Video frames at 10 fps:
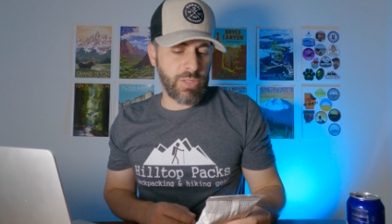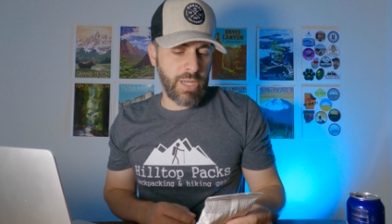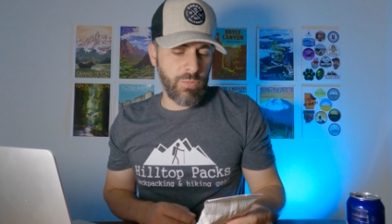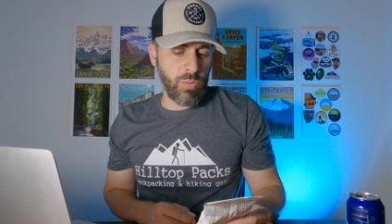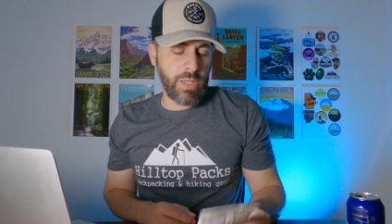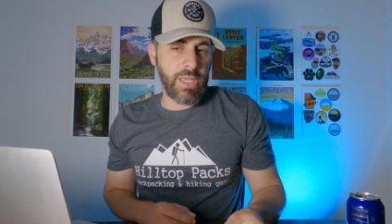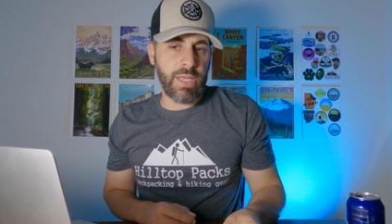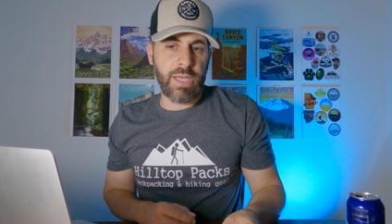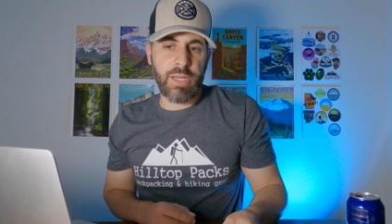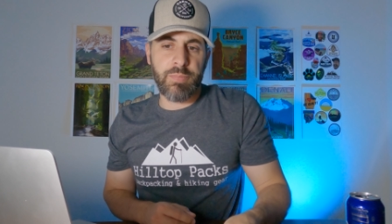I never really
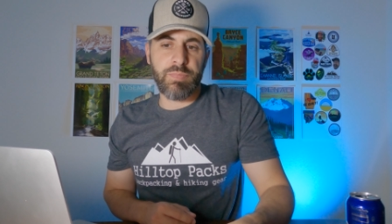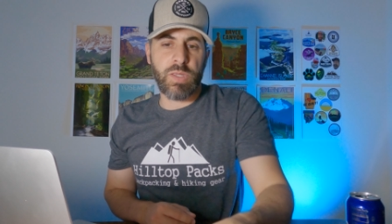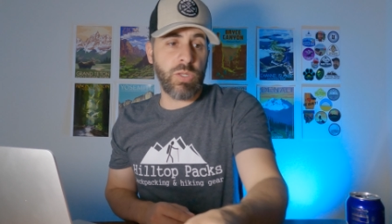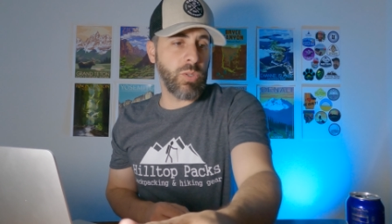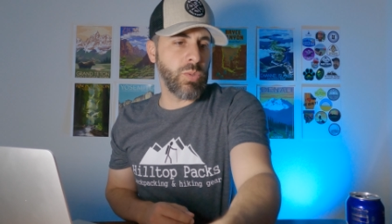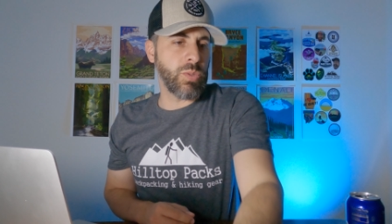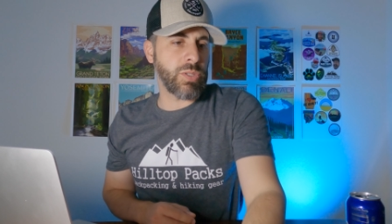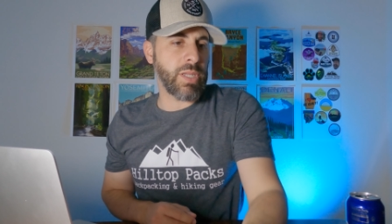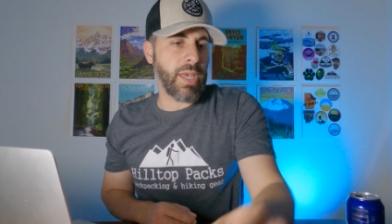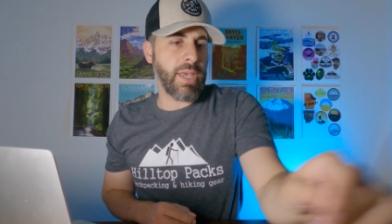
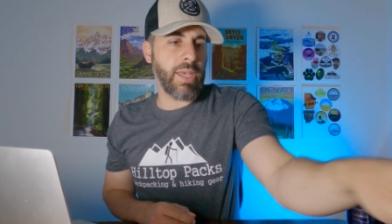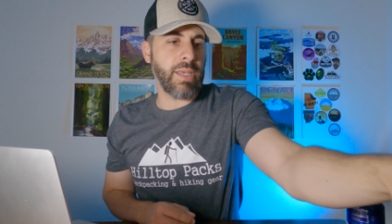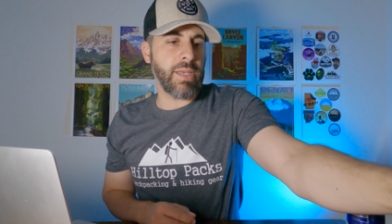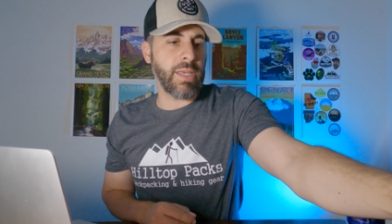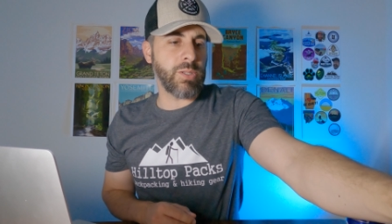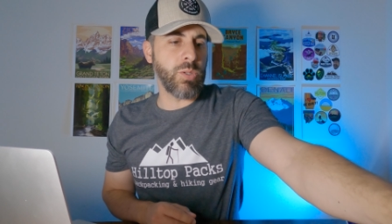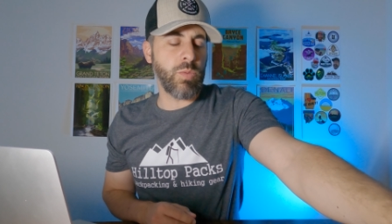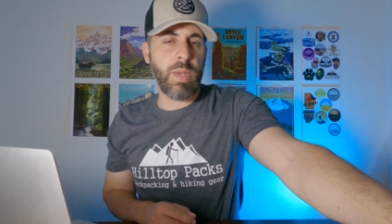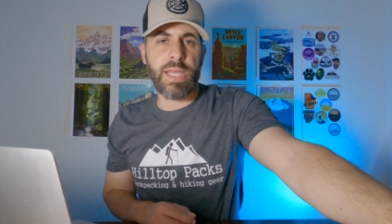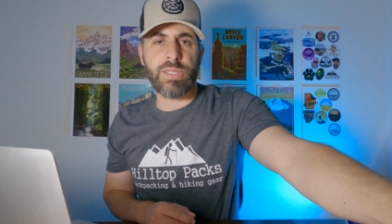used a
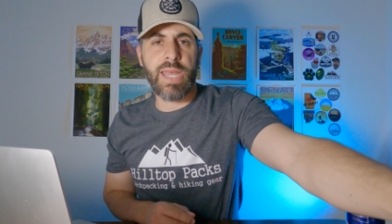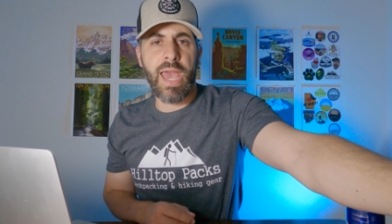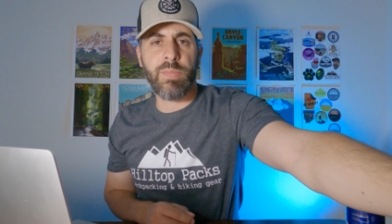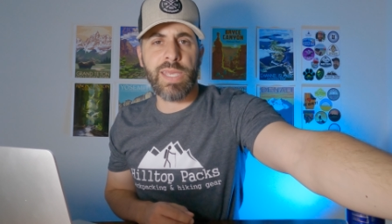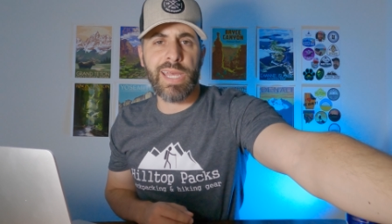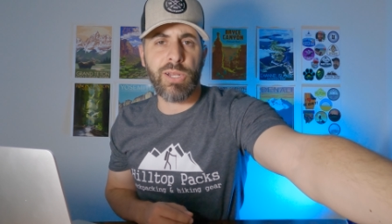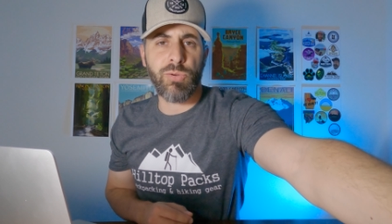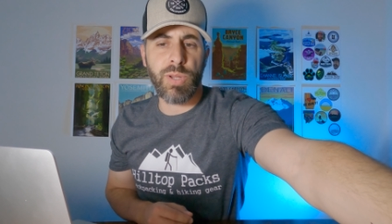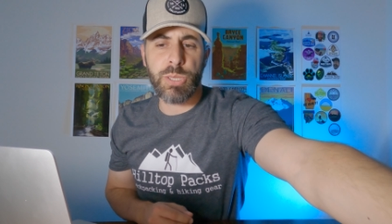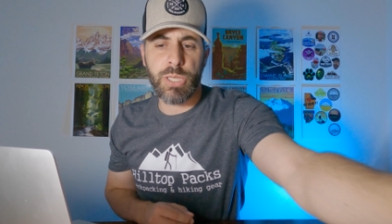toothpaste tab that you had to
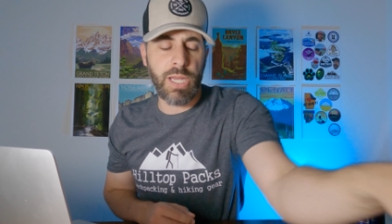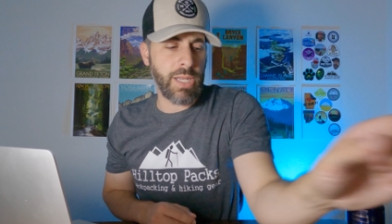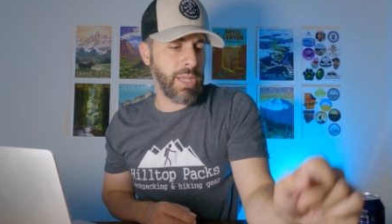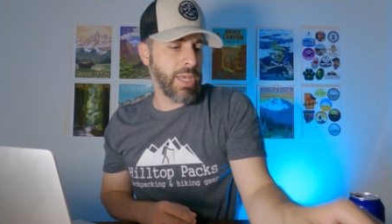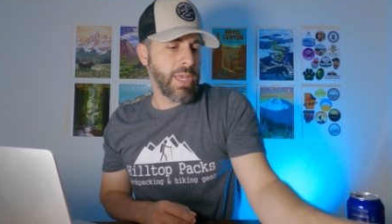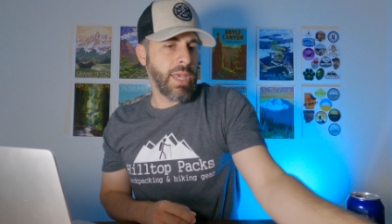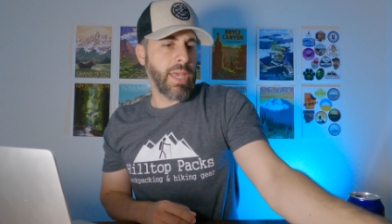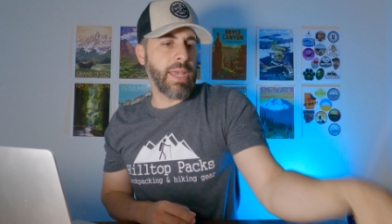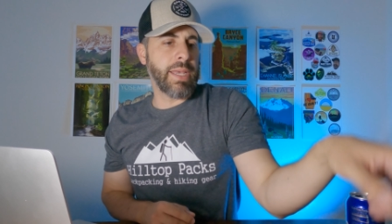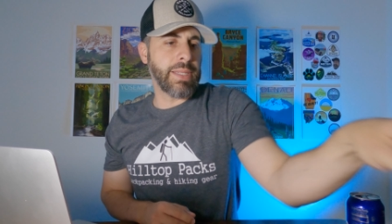crunch on
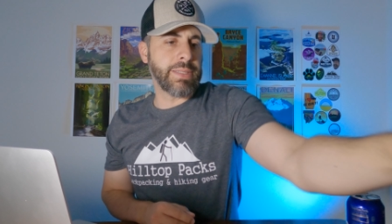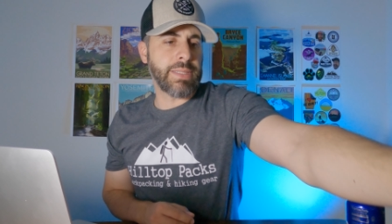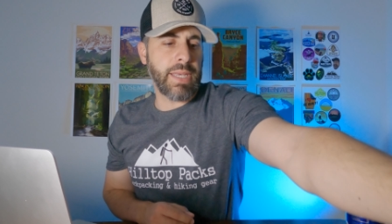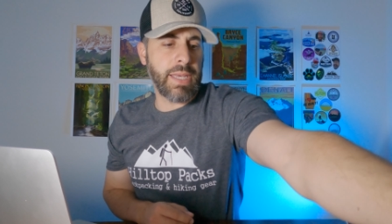and,